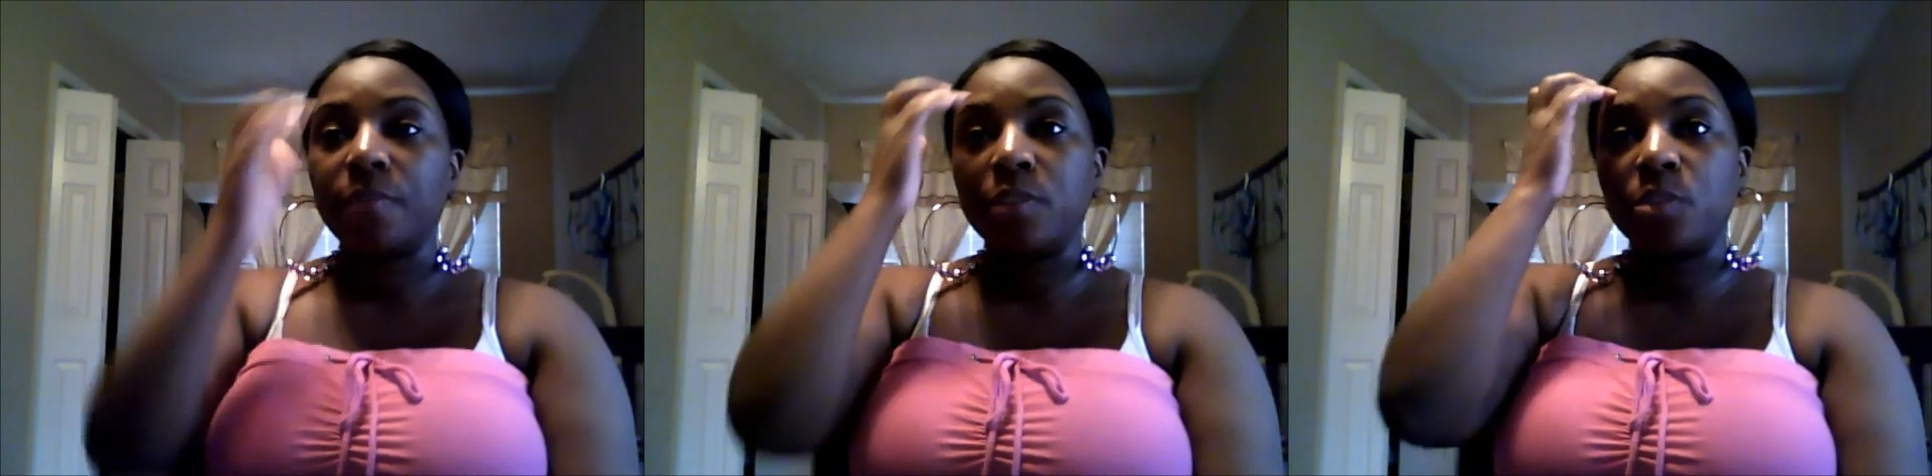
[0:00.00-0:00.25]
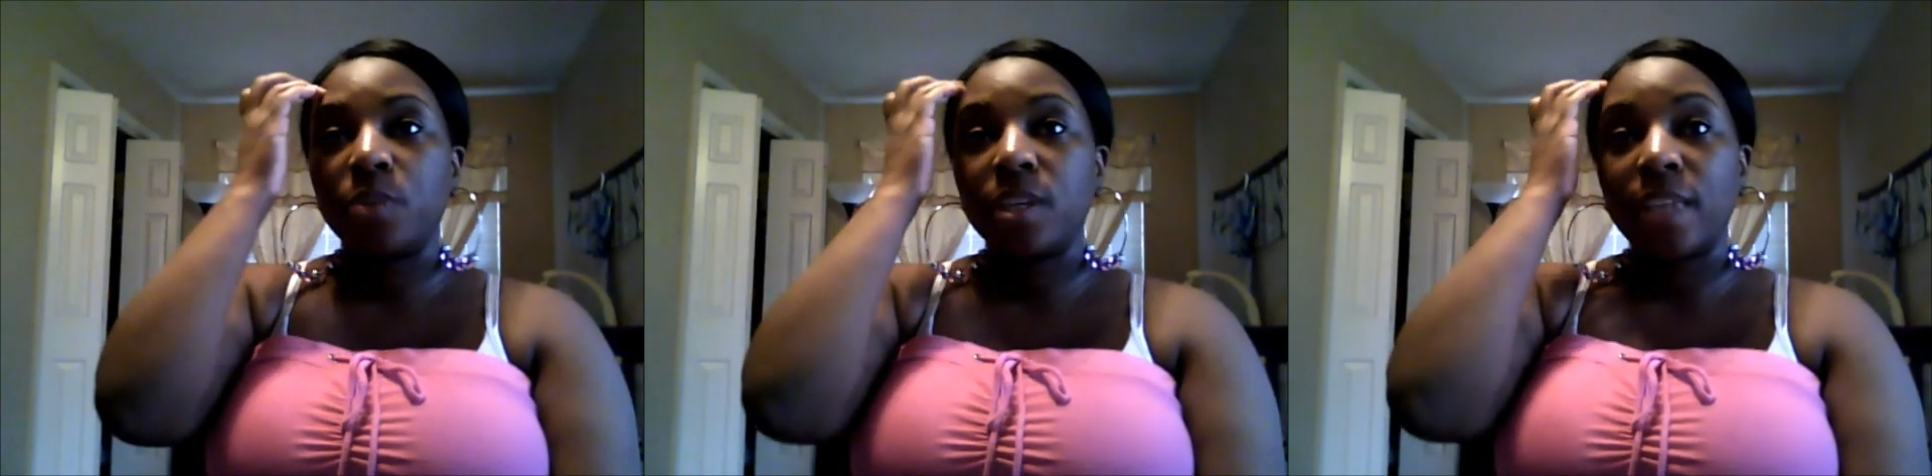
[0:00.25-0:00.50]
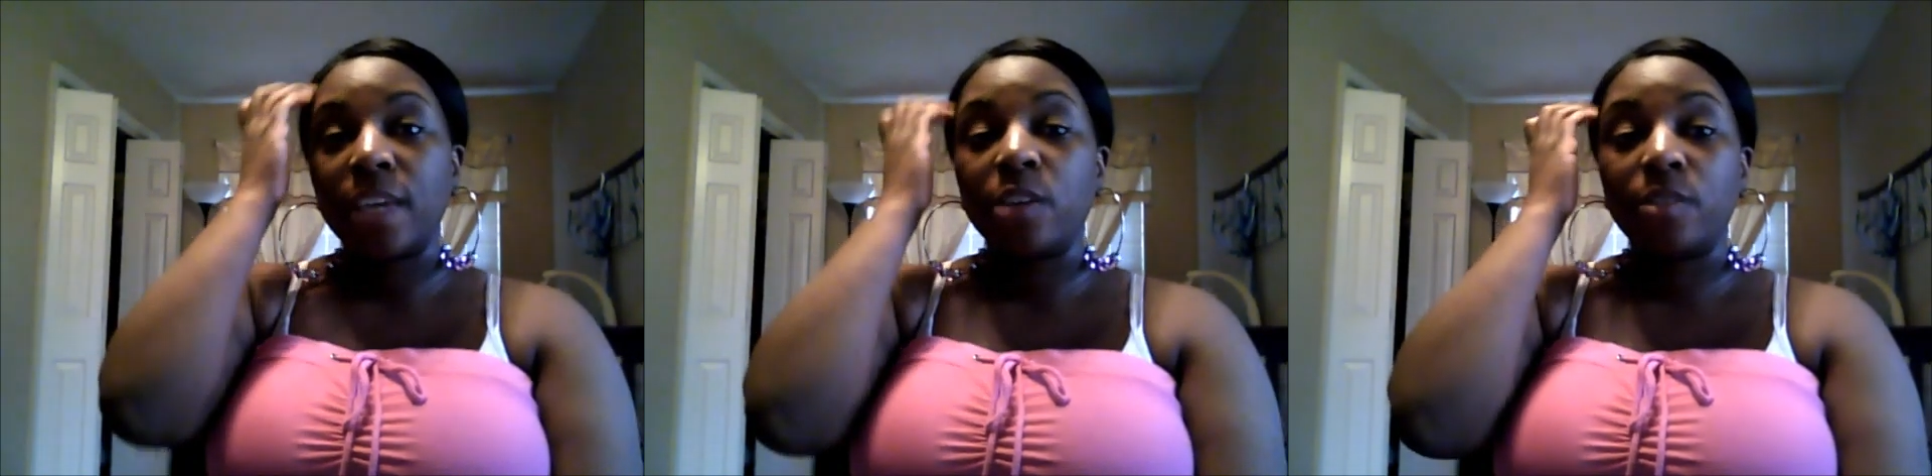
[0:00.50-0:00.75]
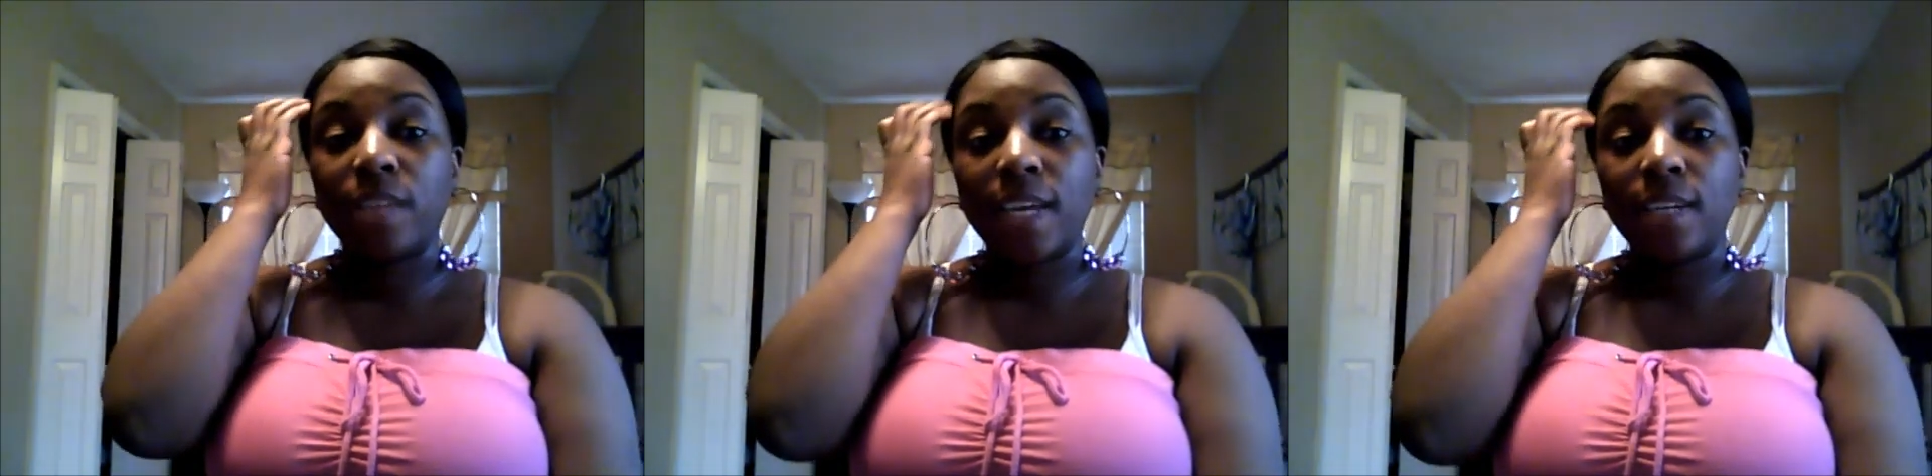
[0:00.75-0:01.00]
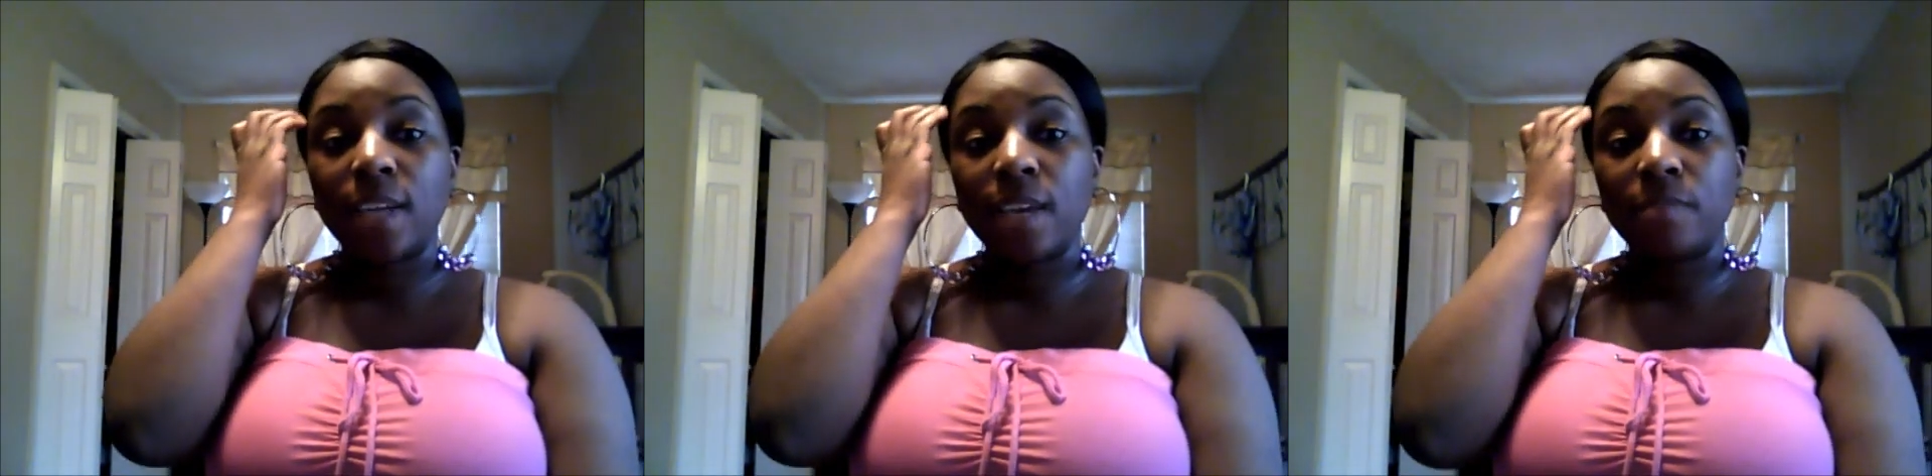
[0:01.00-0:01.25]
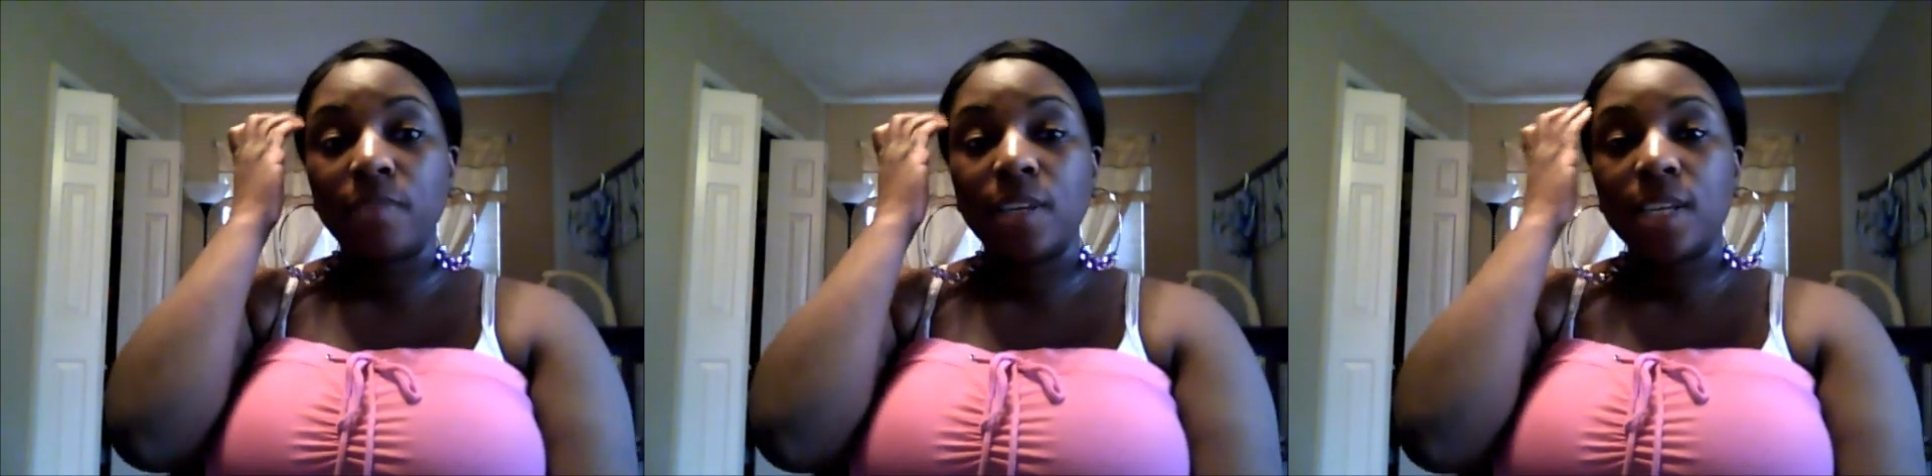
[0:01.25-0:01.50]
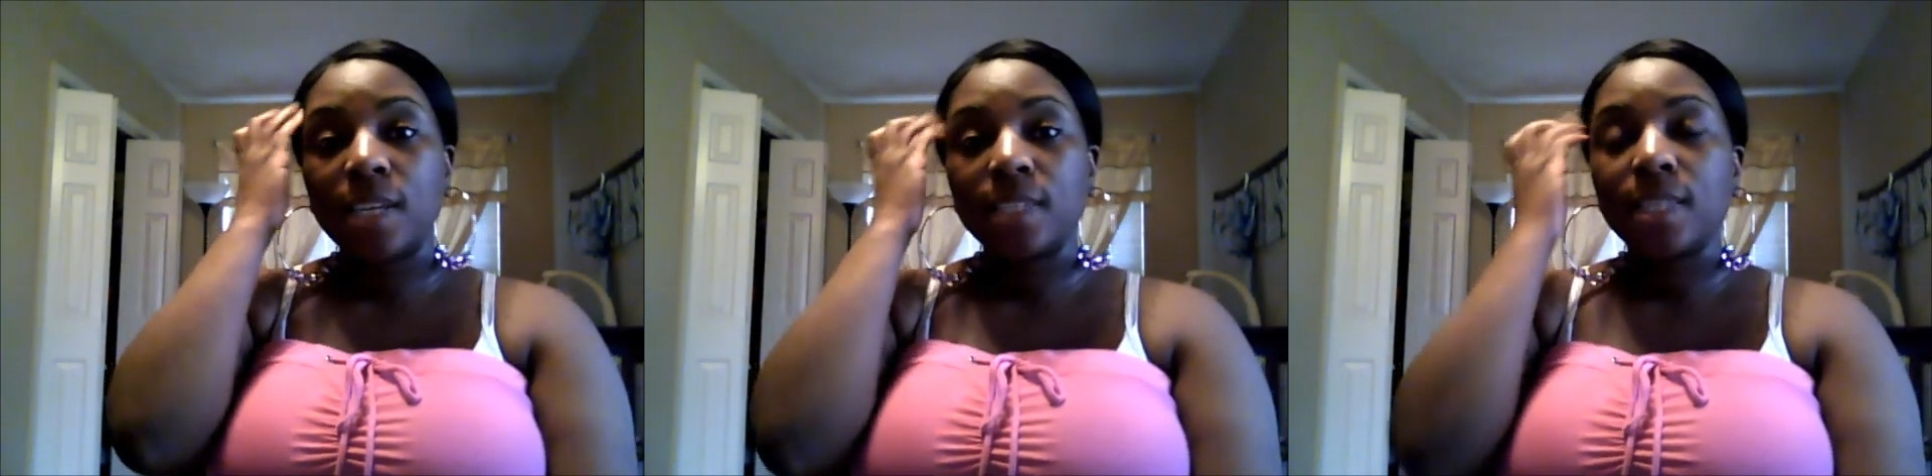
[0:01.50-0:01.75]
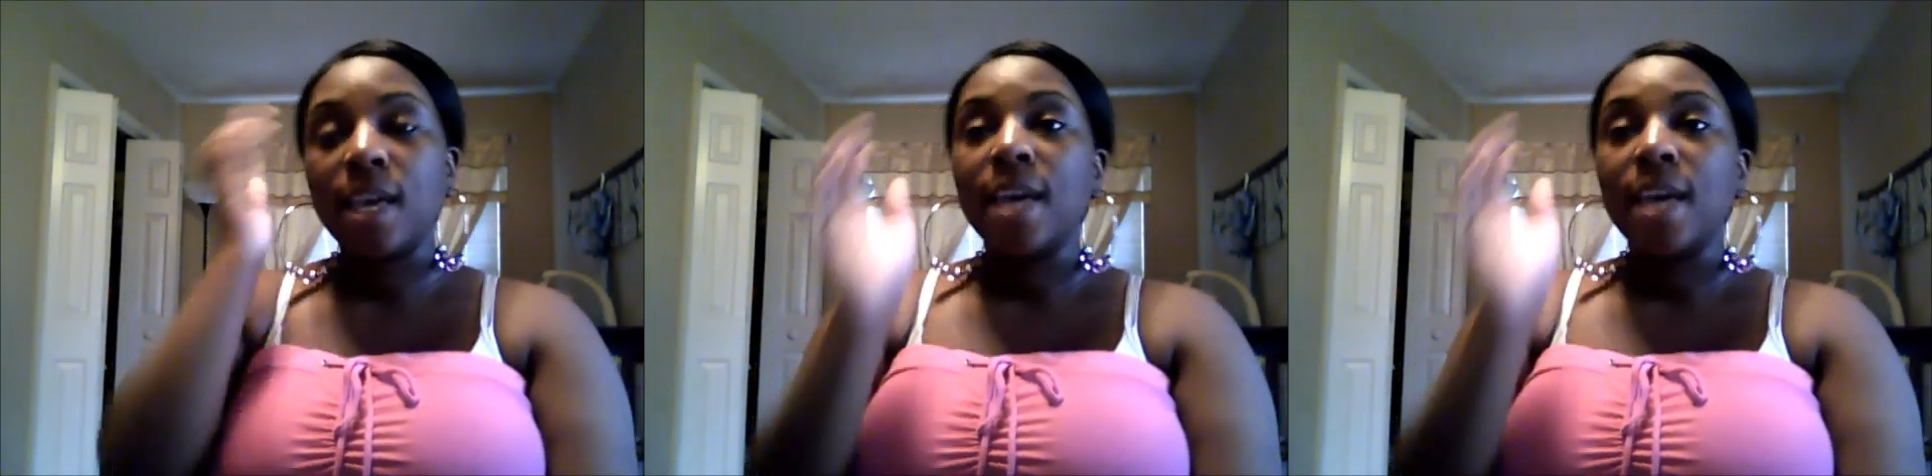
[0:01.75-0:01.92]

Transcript: if you're doing like your late night feeding,